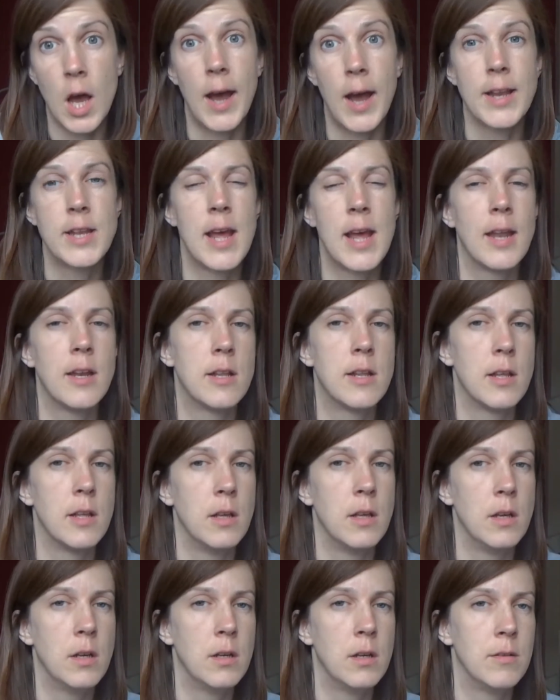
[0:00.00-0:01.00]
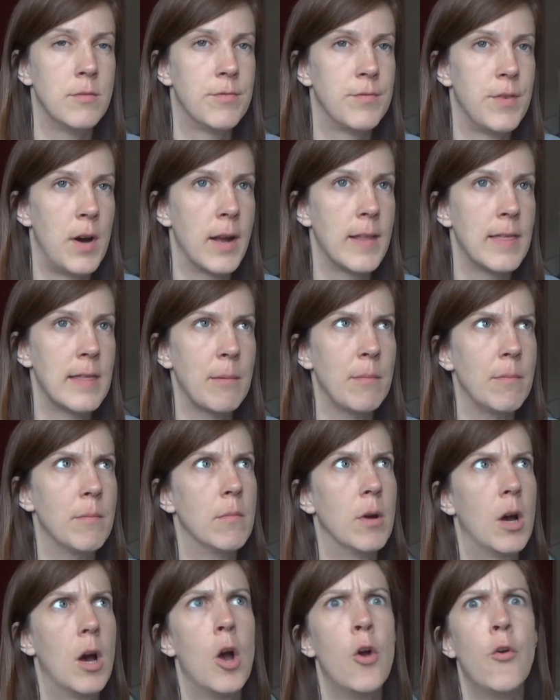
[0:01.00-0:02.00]
I tend to find
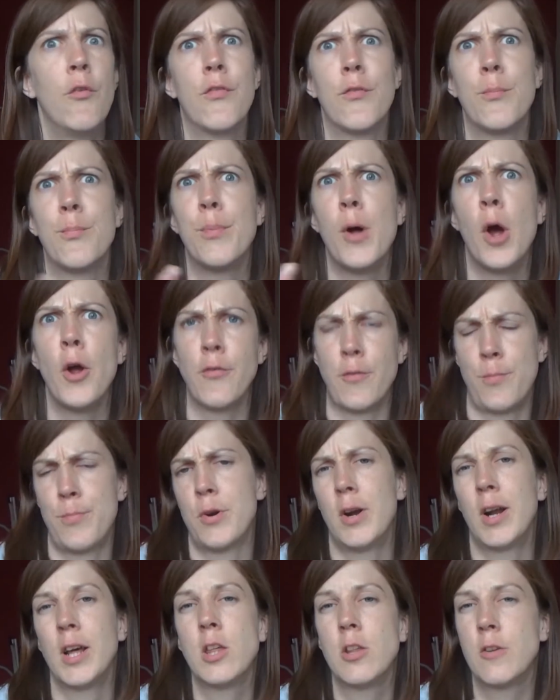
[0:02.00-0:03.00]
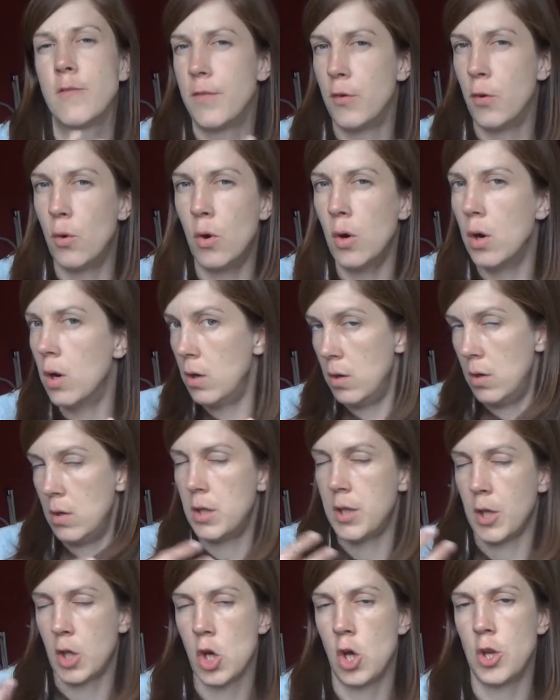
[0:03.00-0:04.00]
them overpriced for
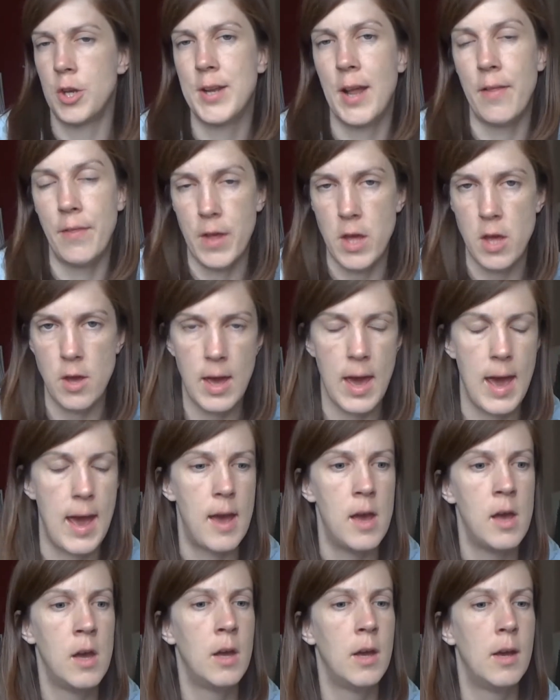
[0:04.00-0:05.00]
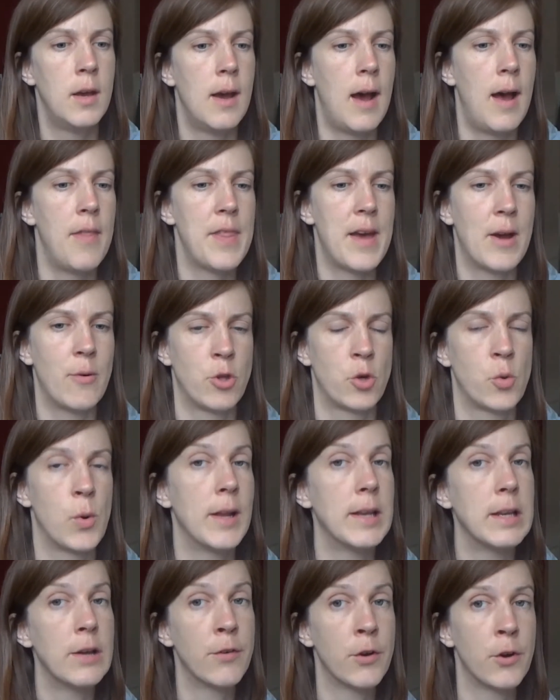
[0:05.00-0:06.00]
the content that you get, and that was
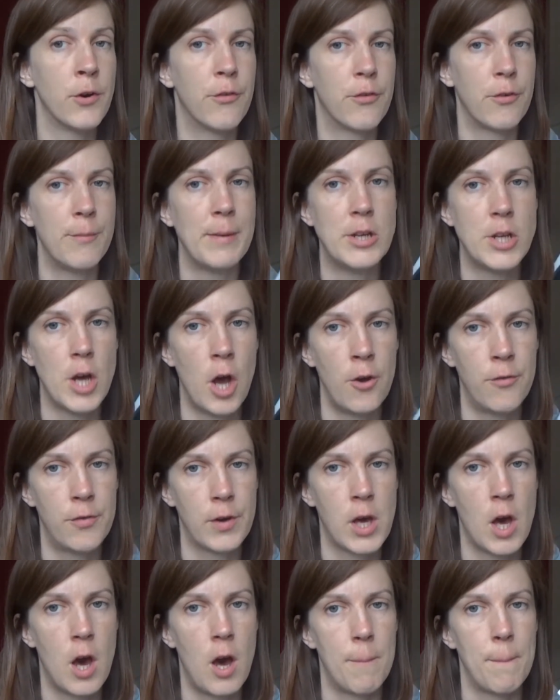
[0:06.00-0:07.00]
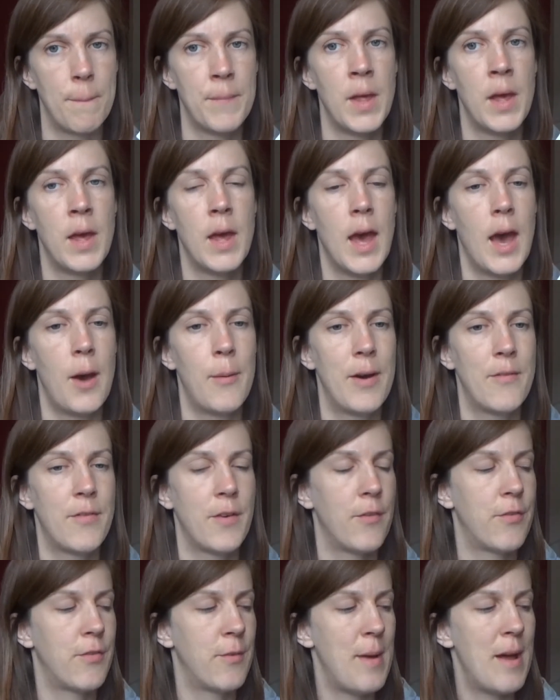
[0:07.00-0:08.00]
quite difficult for me to overcome.
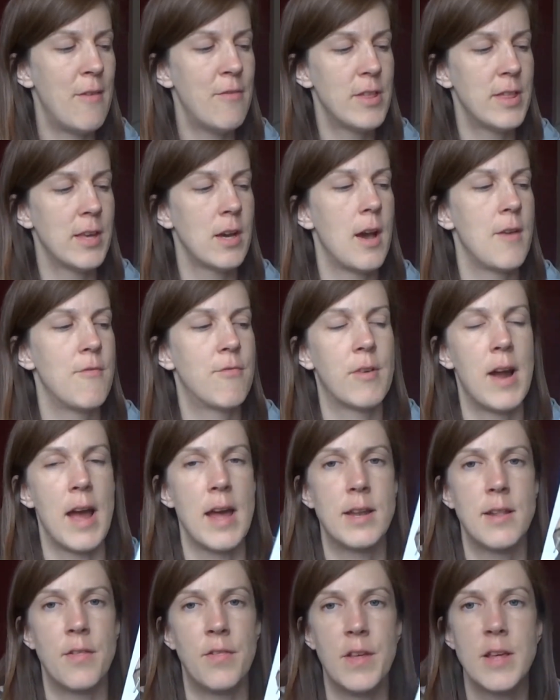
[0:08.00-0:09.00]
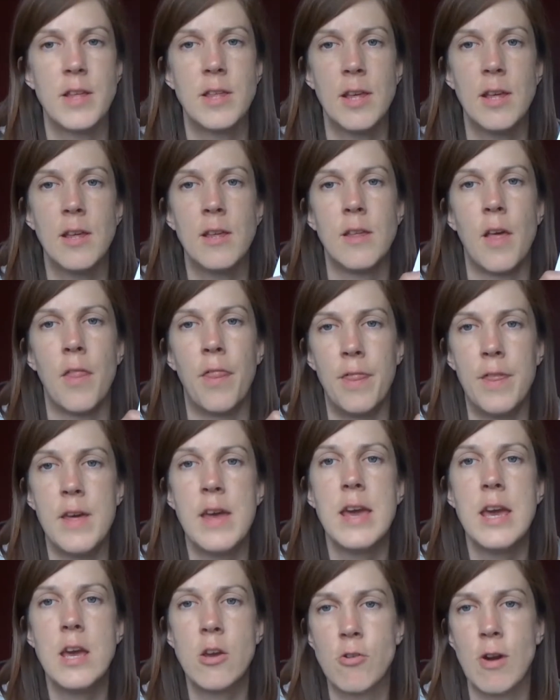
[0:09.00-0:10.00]
However, from everything I've read, this is
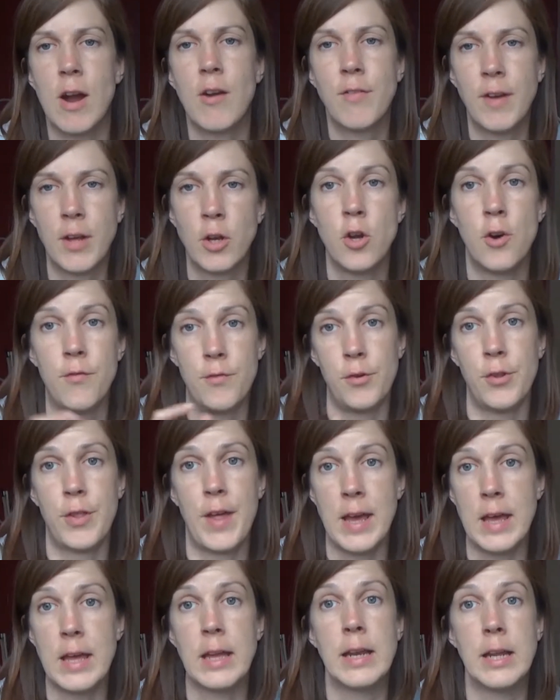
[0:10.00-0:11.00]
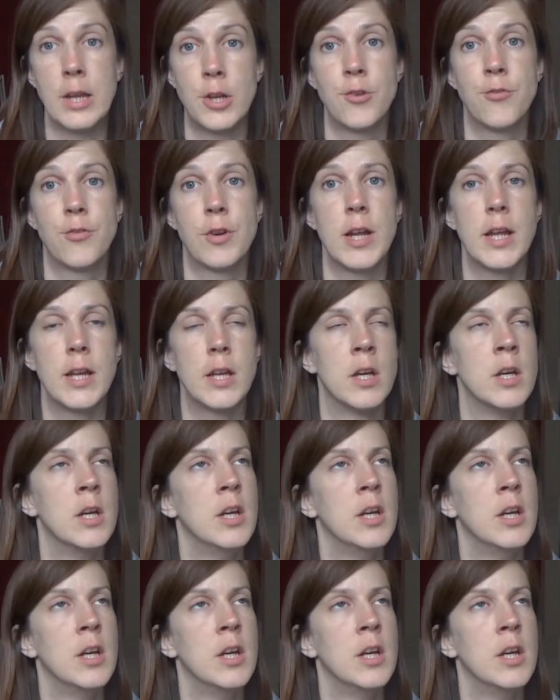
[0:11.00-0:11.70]
the graphic novel that you need to read.